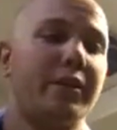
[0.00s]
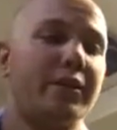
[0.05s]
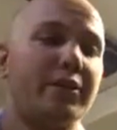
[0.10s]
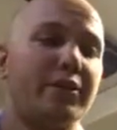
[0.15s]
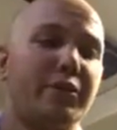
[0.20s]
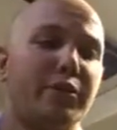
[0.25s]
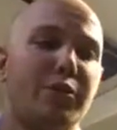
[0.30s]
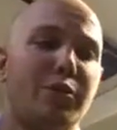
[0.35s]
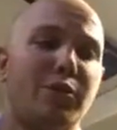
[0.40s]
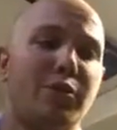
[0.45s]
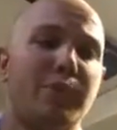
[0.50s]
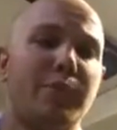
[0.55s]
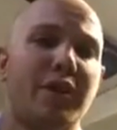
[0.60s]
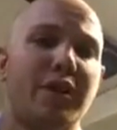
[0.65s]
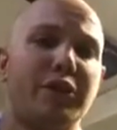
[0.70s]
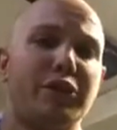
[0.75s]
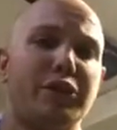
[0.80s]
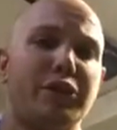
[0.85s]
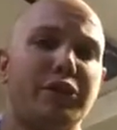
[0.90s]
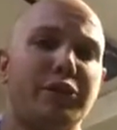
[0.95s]
so I'm
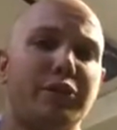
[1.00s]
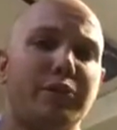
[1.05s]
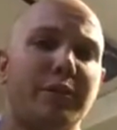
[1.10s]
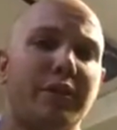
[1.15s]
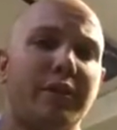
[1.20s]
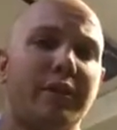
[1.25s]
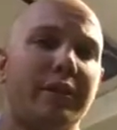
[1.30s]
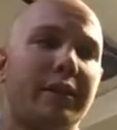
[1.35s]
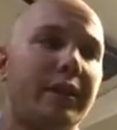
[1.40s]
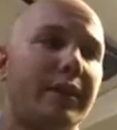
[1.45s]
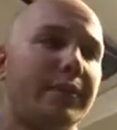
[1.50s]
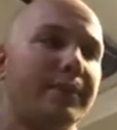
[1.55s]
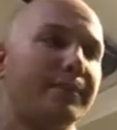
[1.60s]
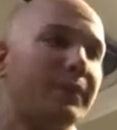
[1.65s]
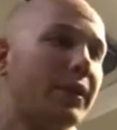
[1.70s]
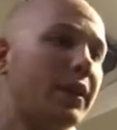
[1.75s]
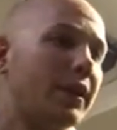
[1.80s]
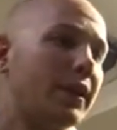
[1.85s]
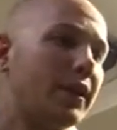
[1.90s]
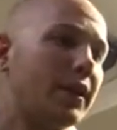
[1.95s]
not sure about that.
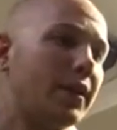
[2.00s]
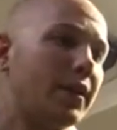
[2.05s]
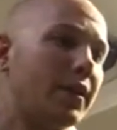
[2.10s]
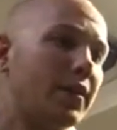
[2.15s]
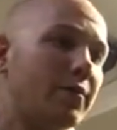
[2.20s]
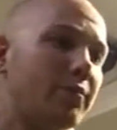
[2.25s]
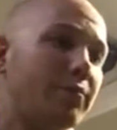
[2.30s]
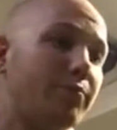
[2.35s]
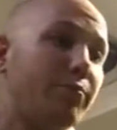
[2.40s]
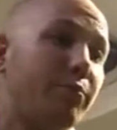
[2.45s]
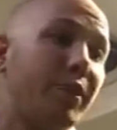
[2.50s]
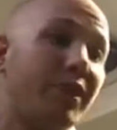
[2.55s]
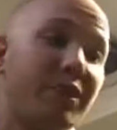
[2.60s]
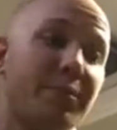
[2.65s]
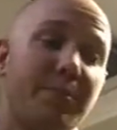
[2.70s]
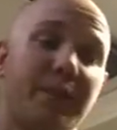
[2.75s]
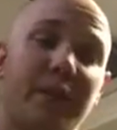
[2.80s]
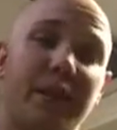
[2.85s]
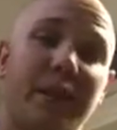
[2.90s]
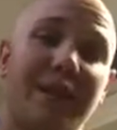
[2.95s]
But
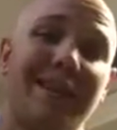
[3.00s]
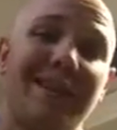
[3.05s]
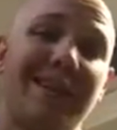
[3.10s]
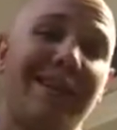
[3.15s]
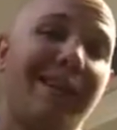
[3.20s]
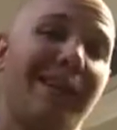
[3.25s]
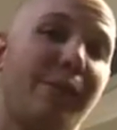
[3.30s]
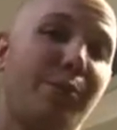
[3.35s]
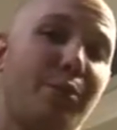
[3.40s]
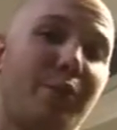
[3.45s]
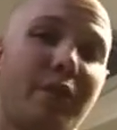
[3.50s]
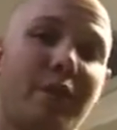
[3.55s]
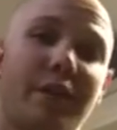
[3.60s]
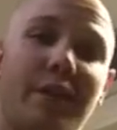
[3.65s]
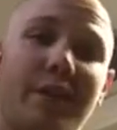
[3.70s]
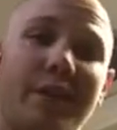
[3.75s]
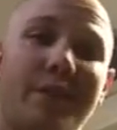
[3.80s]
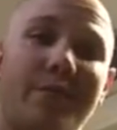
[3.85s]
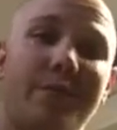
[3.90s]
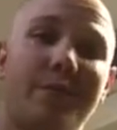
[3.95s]
it's been handy. I plug
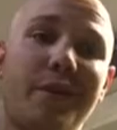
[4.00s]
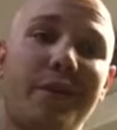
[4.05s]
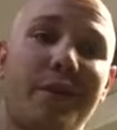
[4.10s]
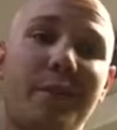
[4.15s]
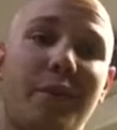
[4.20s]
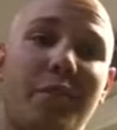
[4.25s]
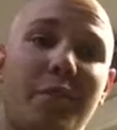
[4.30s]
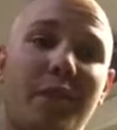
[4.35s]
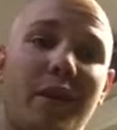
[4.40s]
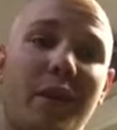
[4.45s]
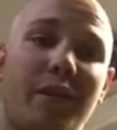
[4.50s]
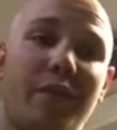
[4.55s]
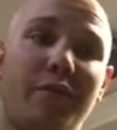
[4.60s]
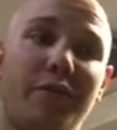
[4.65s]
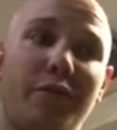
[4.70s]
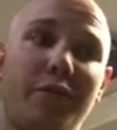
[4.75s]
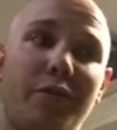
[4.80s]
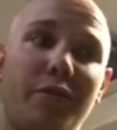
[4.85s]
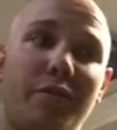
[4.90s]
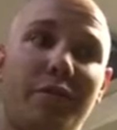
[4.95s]
it in if I'm not going to be riding
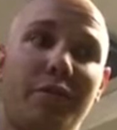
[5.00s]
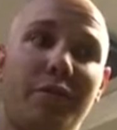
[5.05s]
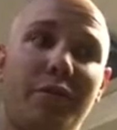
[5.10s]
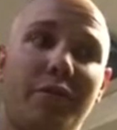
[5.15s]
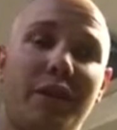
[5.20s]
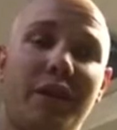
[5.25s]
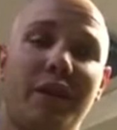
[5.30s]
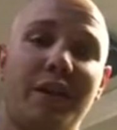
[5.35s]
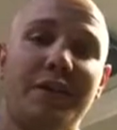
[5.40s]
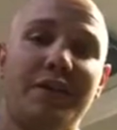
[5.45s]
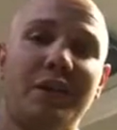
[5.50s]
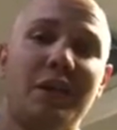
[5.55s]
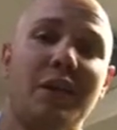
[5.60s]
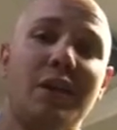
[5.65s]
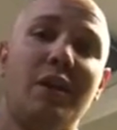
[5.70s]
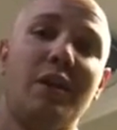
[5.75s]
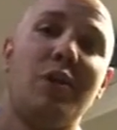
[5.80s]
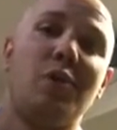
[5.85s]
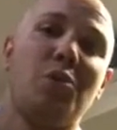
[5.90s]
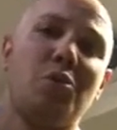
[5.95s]
for a few days,
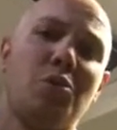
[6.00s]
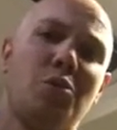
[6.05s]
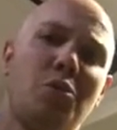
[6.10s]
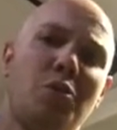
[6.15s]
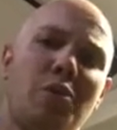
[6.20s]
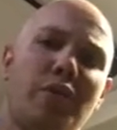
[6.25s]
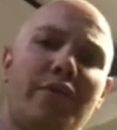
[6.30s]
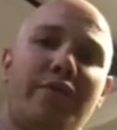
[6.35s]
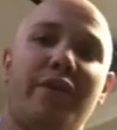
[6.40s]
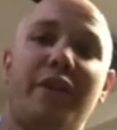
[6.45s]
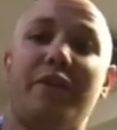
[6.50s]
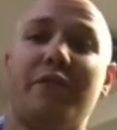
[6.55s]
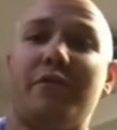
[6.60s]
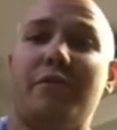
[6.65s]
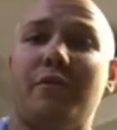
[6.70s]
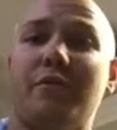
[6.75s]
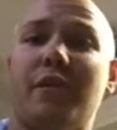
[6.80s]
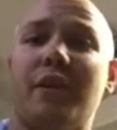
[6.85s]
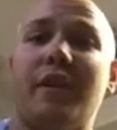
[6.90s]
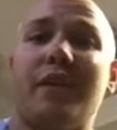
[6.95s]
or if I
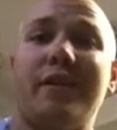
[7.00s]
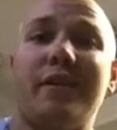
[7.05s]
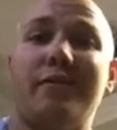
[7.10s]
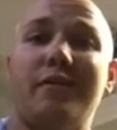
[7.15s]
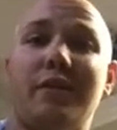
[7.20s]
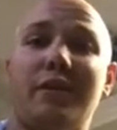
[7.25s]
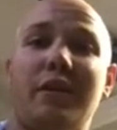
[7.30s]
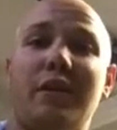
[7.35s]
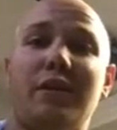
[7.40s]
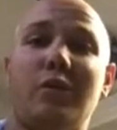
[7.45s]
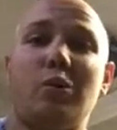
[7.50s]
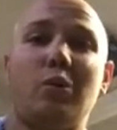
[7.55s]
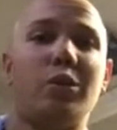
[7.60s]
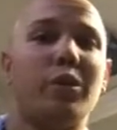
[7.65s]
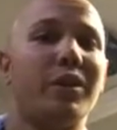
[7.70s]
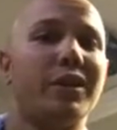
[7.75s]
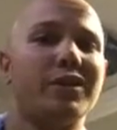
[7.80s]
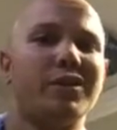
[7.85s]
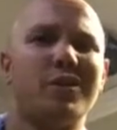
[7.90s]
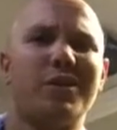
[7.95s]
do ride every day to
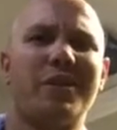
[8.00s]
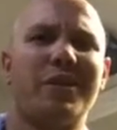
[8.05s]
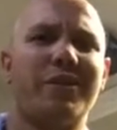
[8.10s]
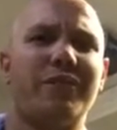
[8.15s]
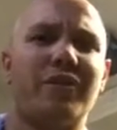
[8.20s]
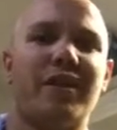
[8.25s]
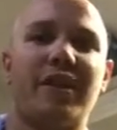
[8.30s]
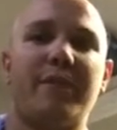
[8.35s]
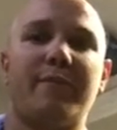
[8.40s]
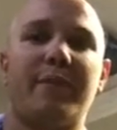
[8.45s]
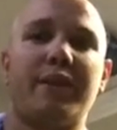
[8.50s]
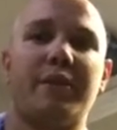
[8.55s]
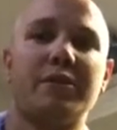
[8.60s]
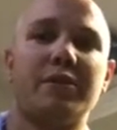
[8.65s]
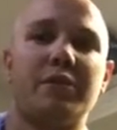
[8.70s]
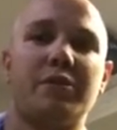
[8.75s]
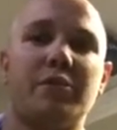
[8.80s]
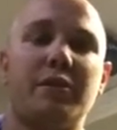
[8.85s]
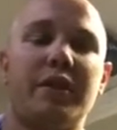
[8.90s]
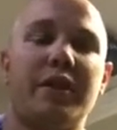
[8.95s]
work. It's only like 5
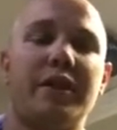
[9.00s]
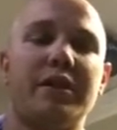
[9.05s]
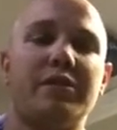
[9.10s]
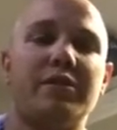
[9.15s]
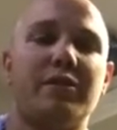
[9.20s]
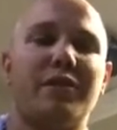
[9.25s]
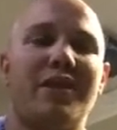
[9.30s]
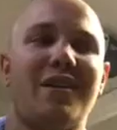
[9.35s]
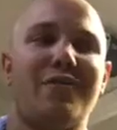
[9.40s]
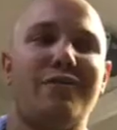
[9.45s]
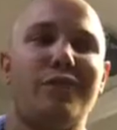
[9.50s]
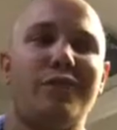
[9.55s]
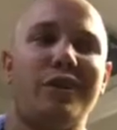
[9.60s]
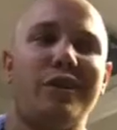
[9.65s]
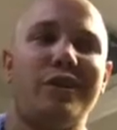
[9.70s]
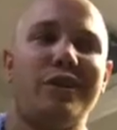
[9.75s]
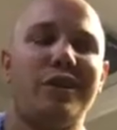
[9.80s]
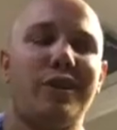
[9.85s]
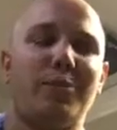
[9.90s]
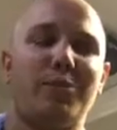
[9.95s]
miles each way, so
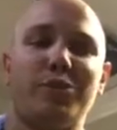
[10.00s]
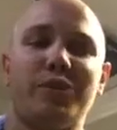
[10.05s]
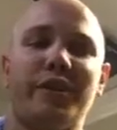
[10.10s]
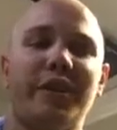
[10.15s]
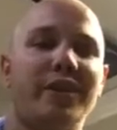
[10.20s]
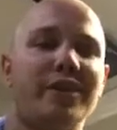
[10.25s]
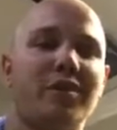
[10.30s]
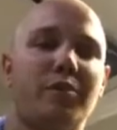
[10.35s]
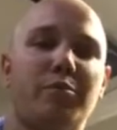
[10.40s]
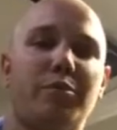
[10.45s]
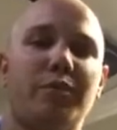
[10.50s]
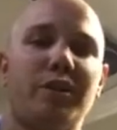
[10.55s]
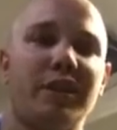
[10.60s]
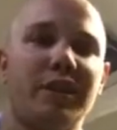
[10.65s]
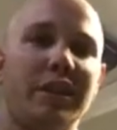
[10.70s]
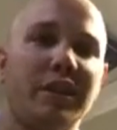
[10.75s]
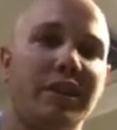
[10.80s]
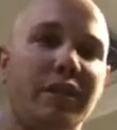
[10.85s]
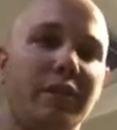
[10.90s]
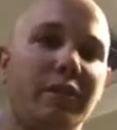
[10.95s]
every couple days I'll
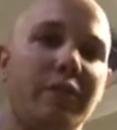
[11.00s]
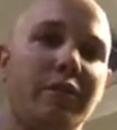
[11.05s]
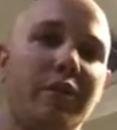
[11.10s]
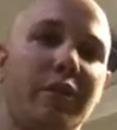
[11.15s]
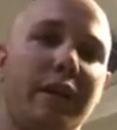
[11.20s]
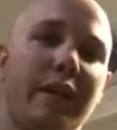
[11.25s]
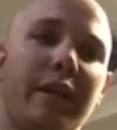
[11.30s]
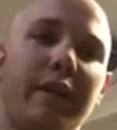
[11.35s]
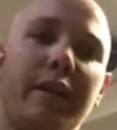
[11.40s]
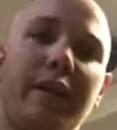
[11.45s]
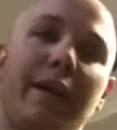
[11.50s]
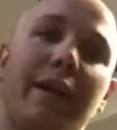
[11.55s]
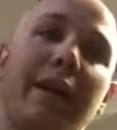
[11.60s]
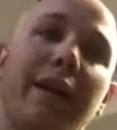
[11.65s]
plug it in overnight